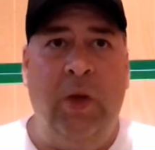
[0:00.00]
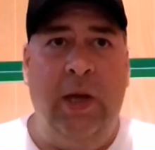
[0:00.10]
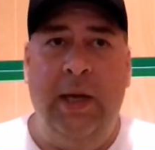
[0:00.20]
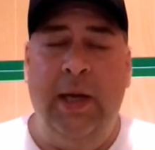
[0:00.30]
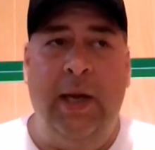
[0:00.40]

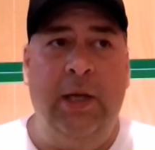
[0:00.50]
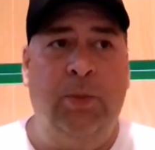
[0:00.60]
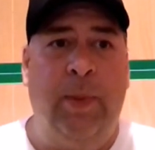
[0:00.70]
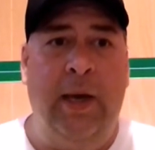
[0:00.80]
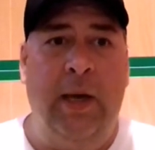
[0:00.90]
he
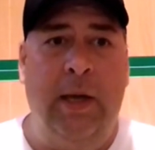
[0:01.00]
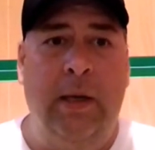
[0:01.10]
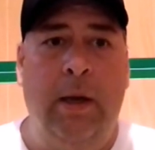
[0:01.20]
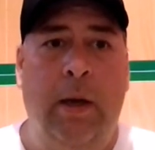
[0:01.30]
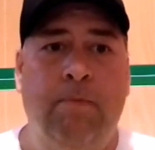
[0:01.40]
has
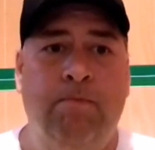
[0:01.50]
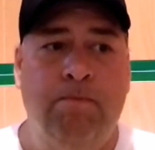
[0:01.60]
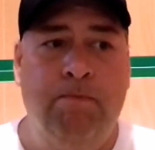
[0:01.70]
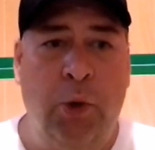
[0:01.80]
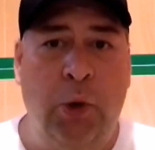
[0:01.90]
been
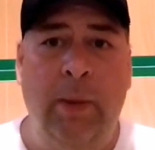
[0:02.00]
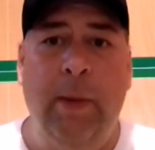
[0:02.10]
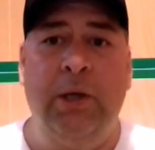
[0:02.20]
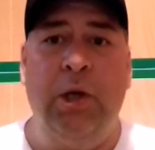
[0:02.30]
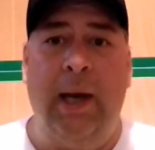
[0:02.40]
pretty
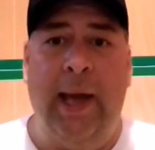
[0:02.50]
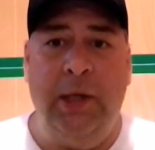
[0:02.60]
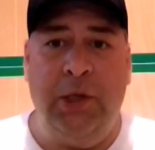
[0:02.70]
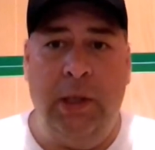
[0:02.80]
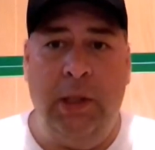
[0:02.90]
much a
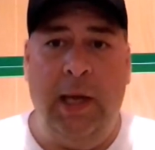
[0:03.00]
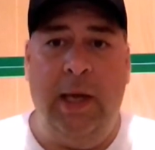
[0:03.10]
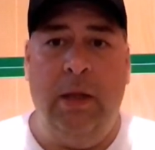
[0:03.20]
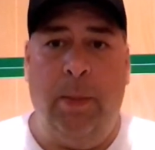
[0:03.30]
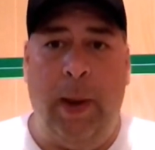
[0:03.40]
legend
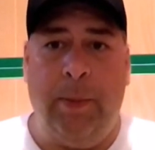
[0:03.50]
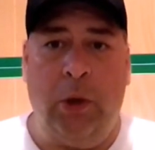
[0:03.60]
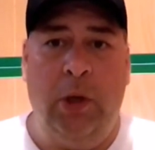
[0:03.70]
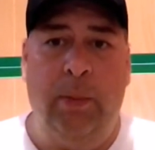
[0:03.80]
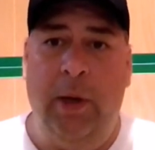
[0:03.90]
in the
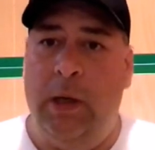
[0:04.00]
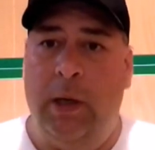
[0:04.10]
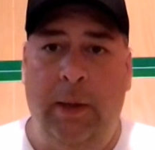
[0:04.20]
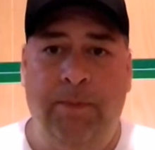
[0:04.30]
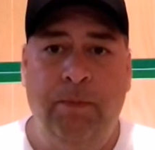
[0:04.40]
pepper
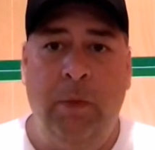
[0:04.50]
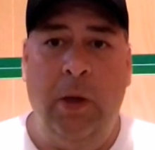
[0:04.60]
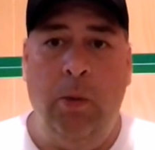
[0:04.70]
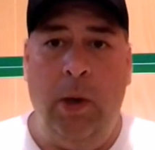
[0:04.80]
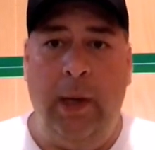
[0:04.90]
community.
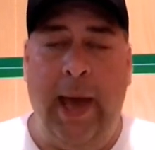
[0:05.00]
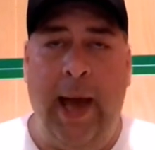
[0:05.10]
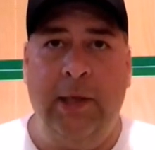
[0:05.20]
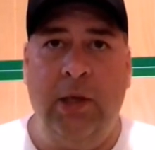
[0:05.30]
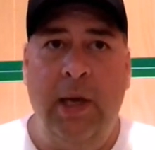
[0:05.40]
He really
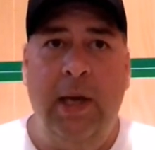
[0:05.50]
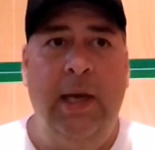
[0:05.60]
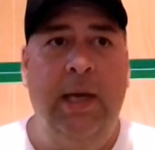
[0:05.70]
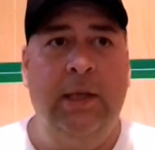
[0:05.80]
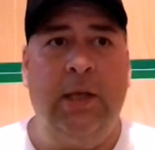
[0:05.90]
has.
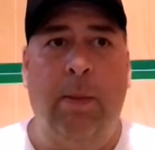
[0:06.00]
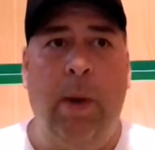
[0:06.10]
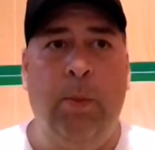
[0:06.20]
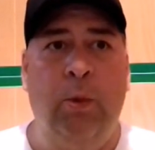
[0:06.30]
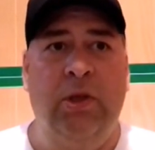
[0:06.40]
He has
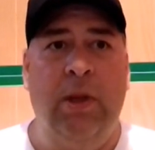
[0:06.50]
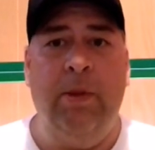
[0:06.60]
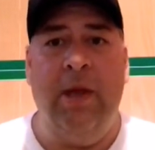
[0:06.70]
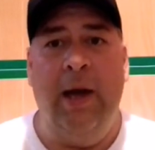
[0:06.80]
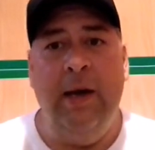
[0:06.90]
come up with
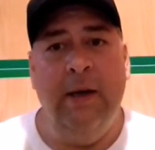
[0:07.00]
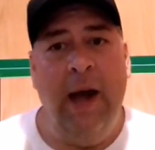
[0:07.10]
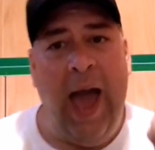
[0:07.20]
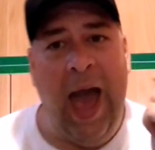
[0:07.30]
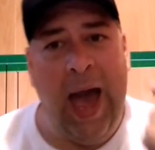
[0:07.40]
some of the
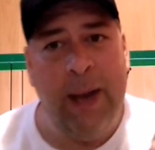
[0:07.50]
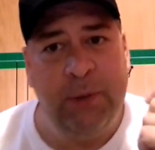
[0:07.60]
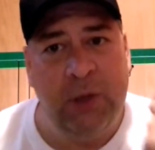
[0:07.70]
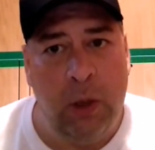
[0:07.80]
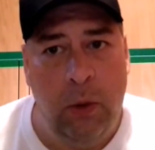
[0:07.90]

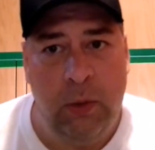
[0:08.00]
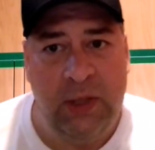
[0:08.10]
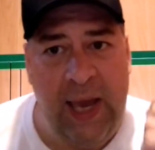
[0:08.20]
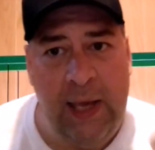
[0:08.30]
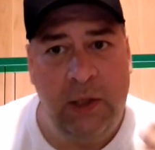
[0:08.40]

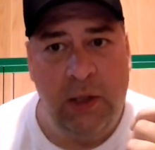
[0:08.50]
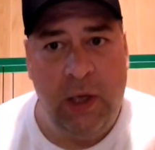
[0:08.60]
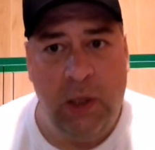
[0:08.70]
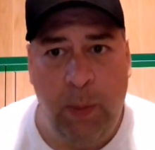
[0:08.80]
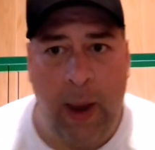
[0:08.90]
absolute
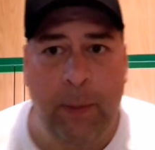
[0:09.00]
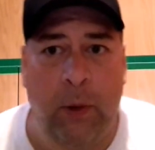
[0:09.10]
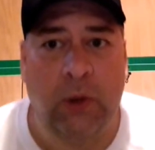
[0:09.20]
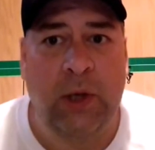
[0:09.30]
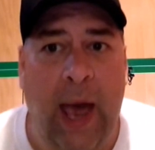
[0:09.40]
tastiest
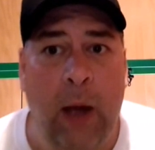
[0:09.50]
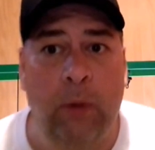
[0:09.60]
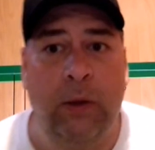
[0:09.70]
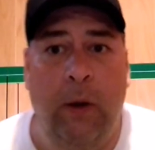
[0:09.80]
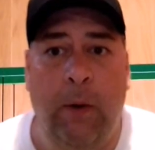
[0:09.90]
peppers
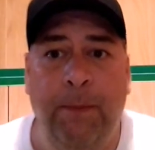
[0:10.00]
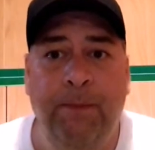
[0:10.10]
out there.